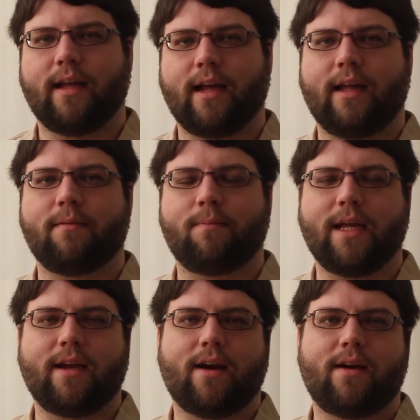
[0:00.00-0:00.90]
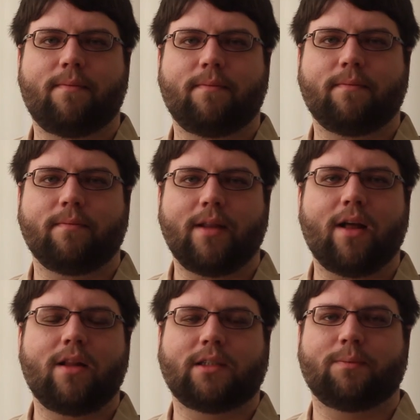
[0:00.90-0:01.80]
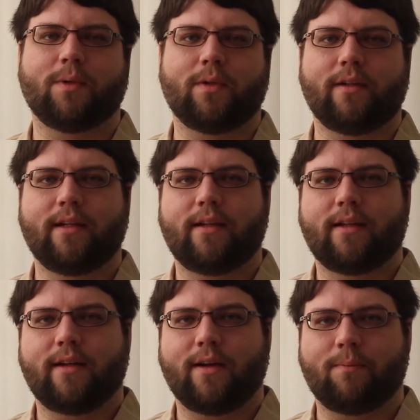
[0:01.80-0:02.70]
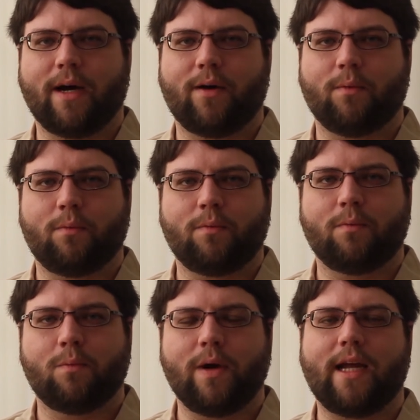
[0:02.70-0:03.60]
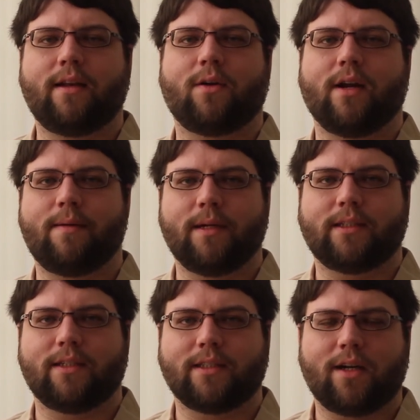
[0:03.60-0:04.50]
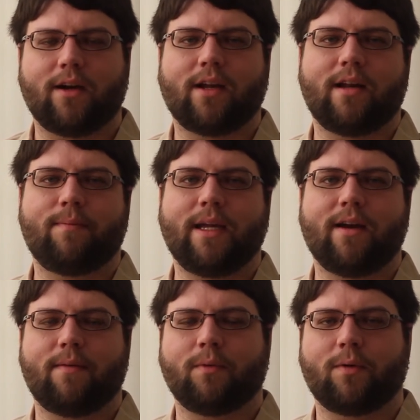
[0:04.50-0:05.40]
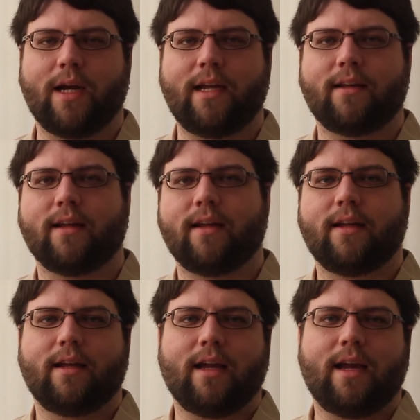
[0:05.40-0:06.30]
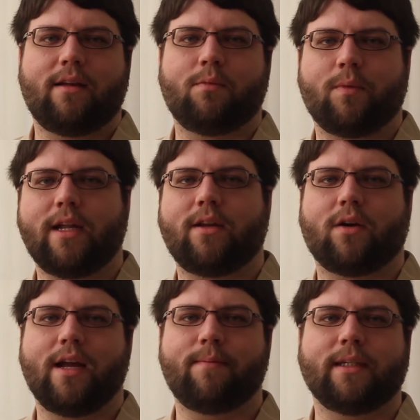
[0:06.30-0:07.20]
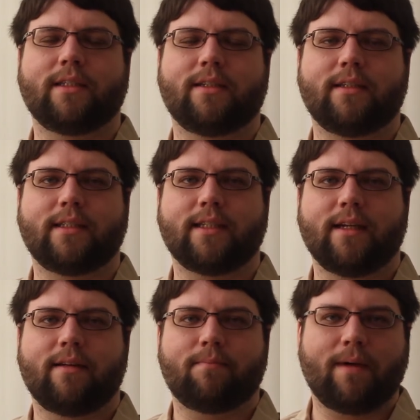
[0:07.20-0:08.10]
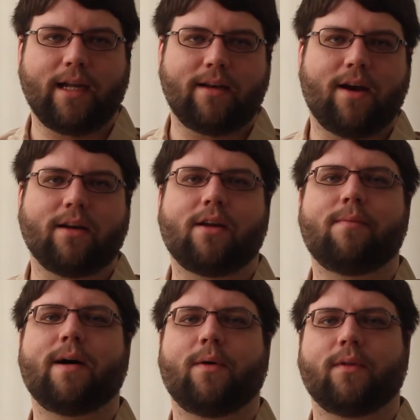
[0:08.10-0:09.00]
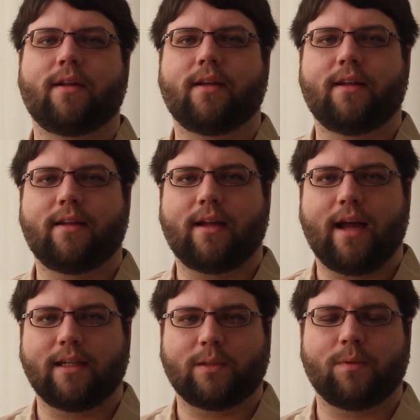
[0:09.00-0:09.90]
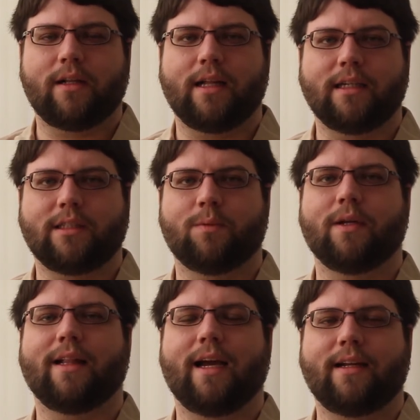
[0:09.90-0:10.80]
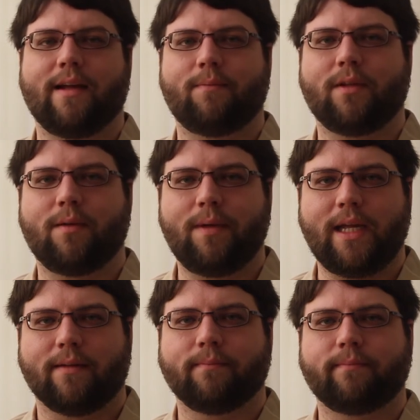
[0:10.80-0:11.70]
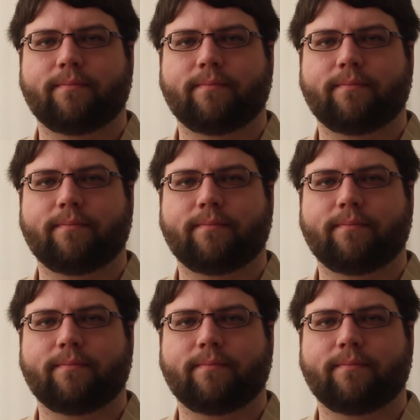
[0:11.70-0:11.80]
and become knowledgeable about when your images are going to become great and when your images might not come out as well as you would like them to be.